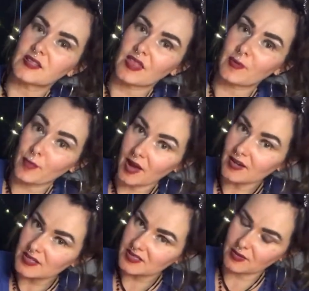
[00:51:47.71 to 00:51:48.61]
And the mind
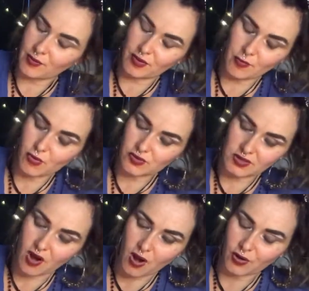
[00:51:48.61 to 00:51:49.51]
is the most
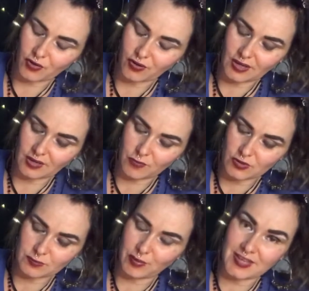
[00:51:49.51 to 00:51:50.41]
concrete,
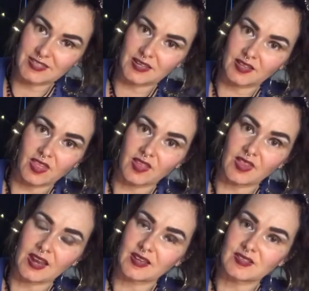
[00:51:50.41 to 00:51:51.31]
most basic thing that
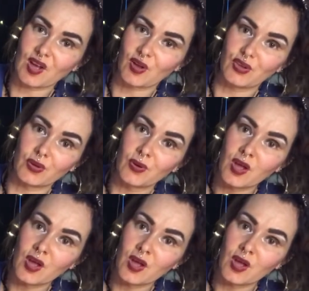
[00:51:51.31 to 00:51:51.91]
I can tell you.